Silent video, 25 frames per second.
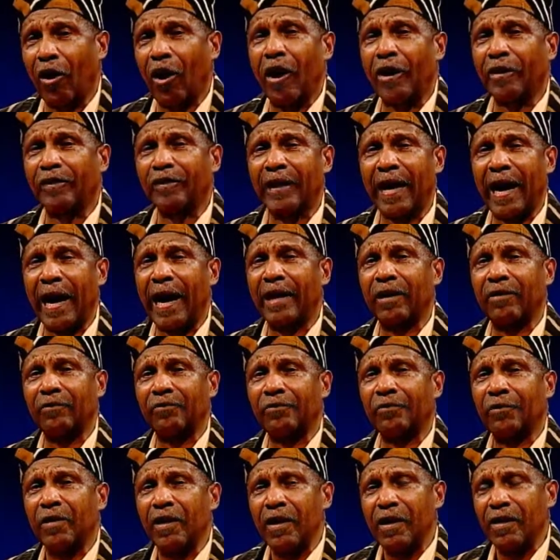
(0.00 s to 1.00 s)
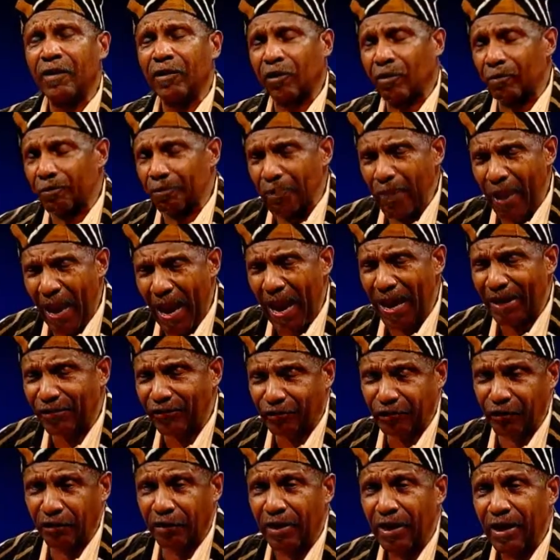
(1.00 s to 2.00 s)
God kind of
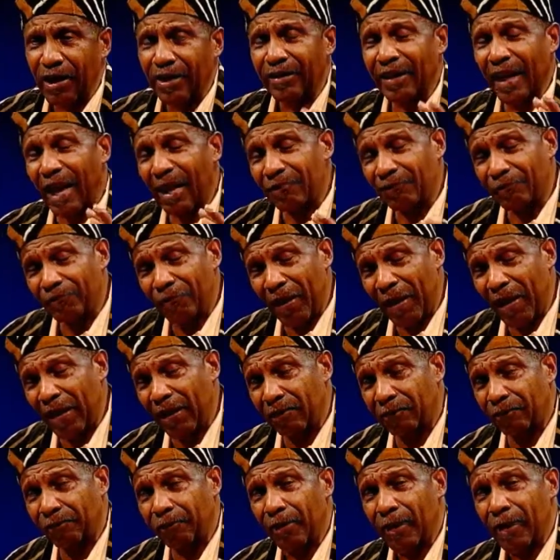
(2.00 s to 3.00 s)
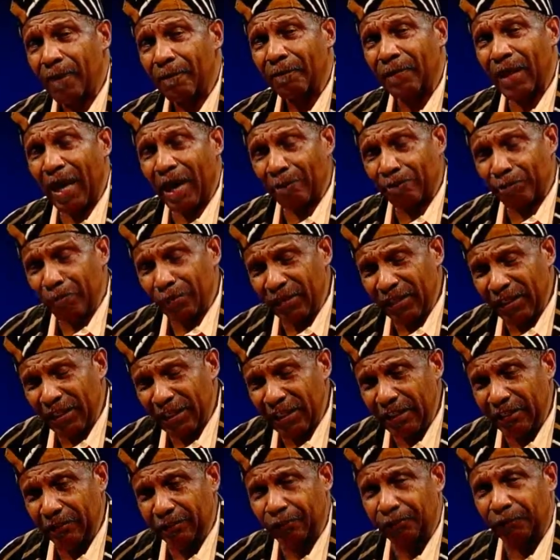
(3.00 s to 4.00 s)
compassion, that faith, that
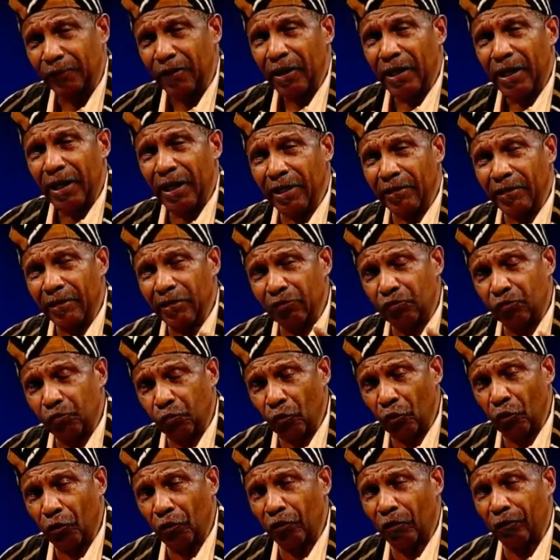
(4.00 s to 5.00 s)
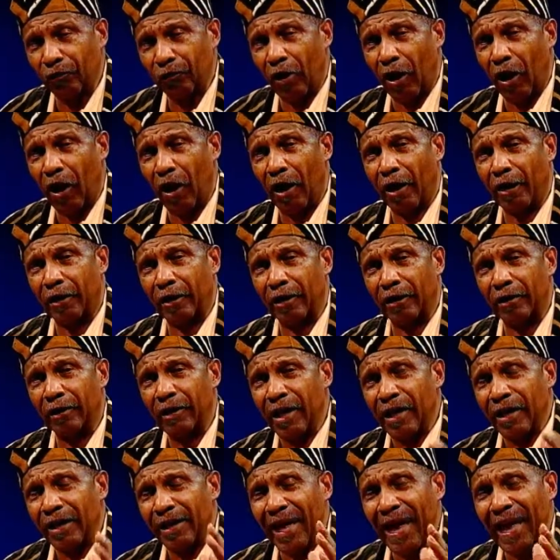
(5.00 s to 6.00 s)
belief in this word of God,
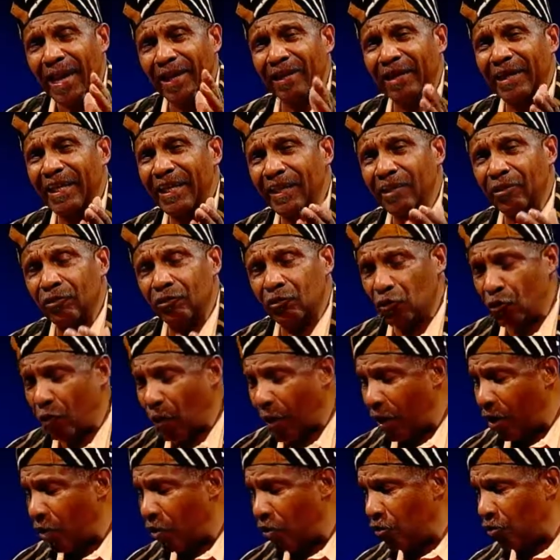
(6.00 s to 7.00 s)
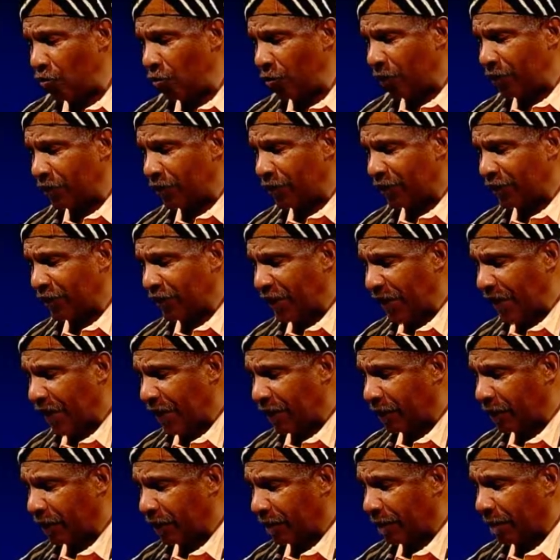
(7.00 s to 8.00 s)
and not leaning to our own
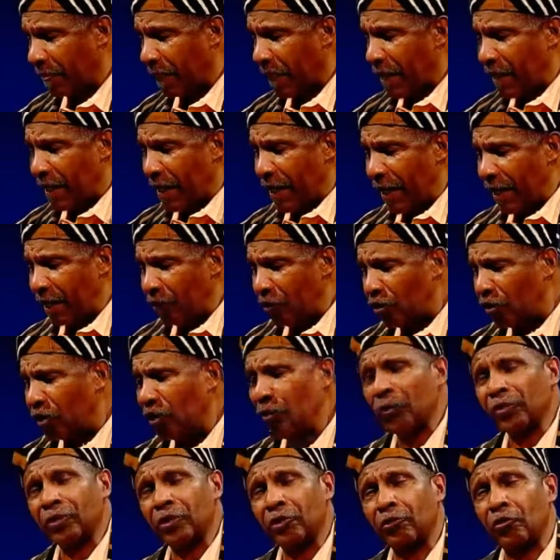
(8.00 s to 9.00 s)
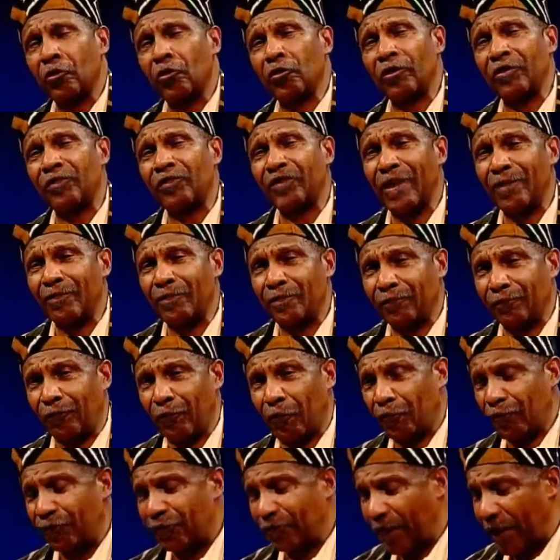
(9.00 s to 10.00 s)
understanding. And look at what the thirty-seventh
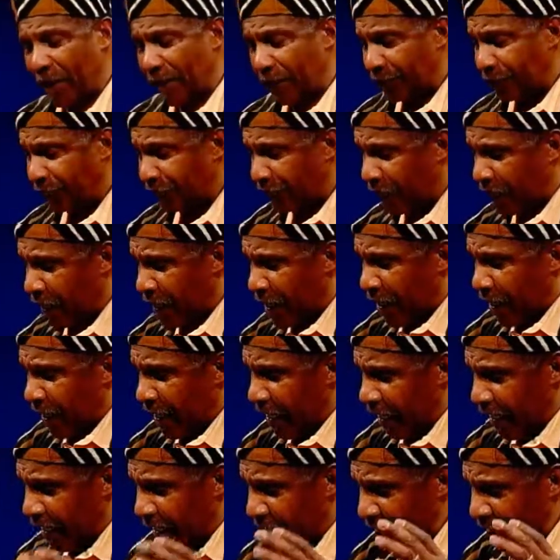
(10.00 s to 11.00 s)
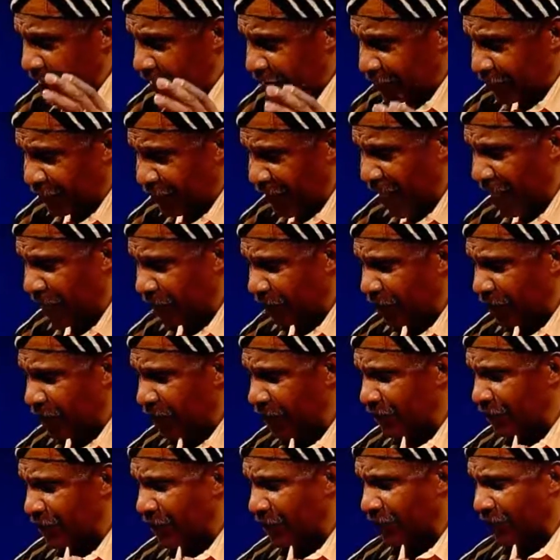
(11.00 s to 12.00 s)
verse says. "And he said to
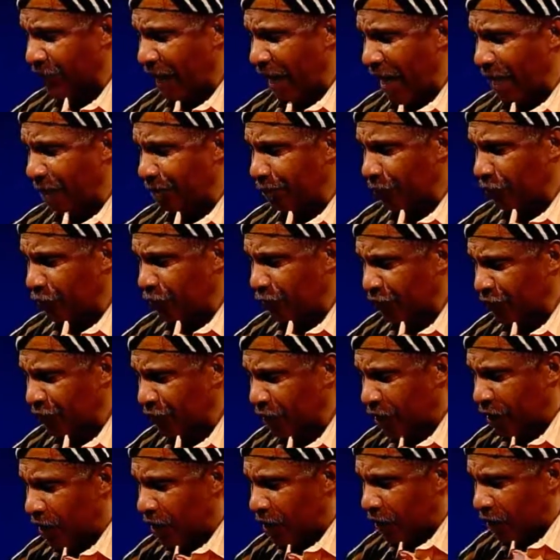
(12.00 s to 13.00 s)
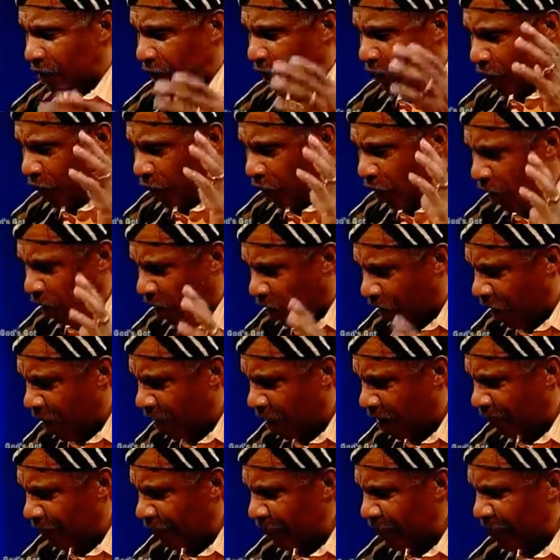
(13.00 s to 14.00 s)
his disciples, the
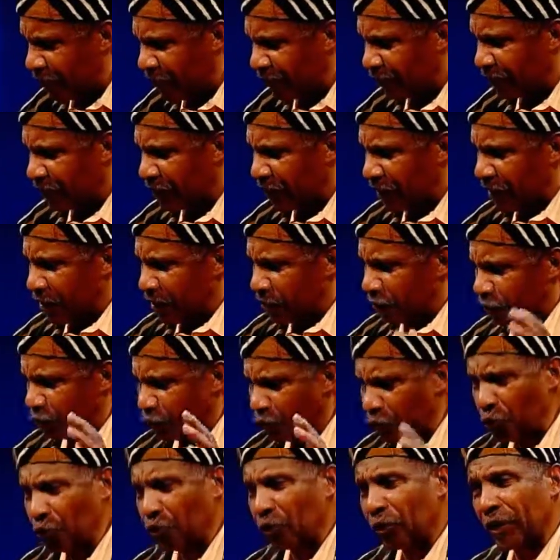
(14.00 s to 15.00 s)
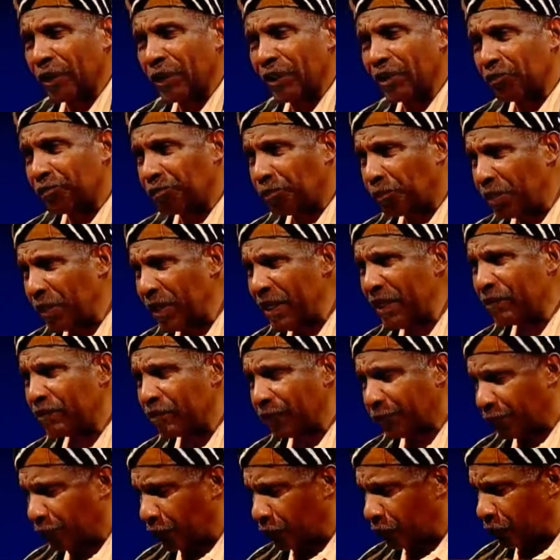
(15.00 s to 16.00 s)
harvest truly is
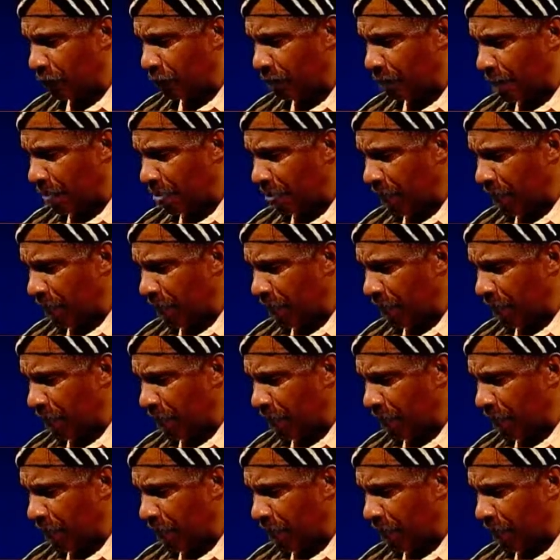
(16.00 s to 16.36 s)
plentiful,